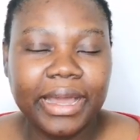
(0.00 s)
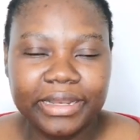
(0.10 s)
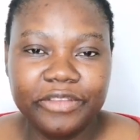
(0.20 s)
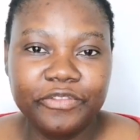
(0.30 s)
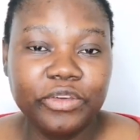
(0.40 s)

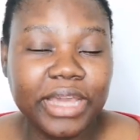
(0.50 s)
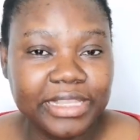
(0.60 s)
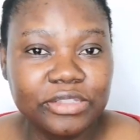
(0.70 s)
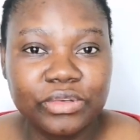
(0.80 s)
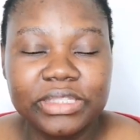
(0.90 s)
And if you
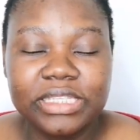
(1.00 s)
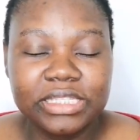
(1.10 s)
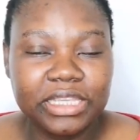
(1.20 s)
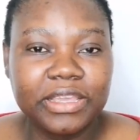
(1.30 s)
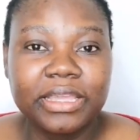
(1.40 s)
guys
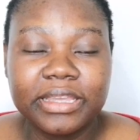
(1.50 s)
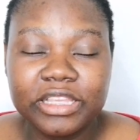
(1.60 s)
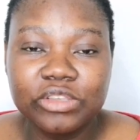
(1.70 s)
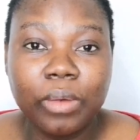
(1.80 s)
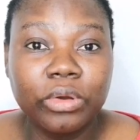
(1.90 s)
notice, in
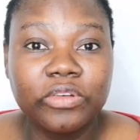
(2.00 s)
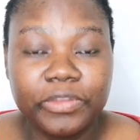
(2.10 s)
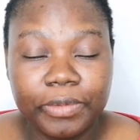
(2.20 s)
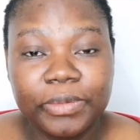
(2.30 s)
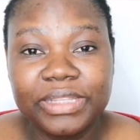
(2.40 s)
case you are one of
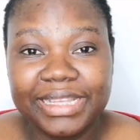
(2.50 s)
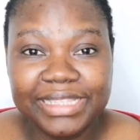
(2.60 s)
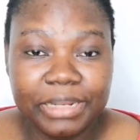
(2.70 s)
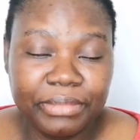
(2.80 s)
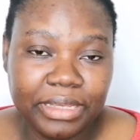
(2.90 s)
the people that
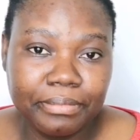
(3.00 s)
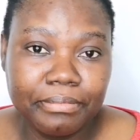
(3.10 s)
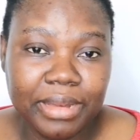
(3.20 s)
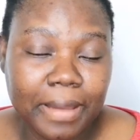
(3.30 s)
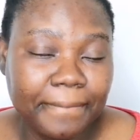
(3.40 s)
sent me
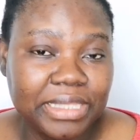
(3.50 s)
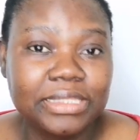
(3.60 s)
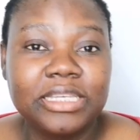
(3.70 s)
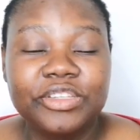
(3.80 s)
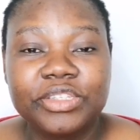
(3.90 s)
that
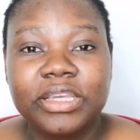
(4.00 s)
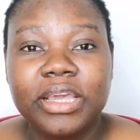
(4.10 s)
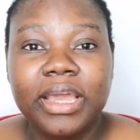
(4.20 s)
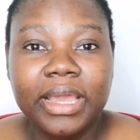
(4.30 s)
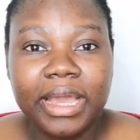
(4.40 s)
message,
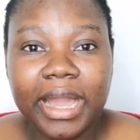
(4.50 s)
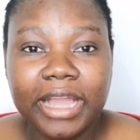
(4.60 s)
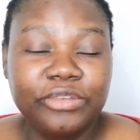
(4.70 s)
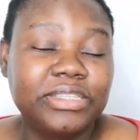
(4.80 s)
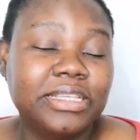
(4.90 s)

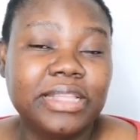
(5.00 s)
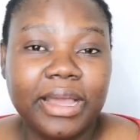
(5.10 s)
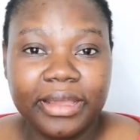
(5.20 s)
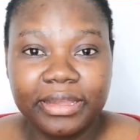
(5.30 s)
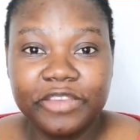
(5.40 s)
and you see
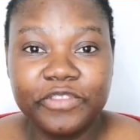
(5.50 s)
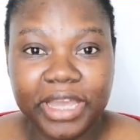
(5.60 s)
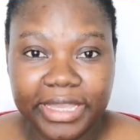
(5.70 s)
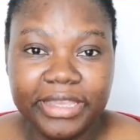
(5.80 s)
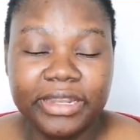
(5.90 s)
that if you
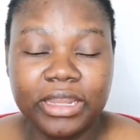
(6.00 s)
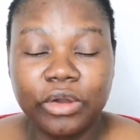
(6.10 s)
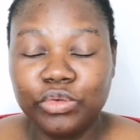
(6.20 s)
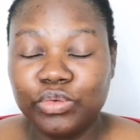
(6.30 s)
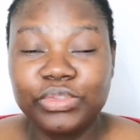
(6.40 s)
are here
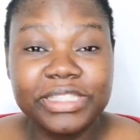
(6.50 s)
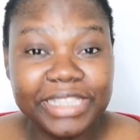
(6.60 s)
now, you'll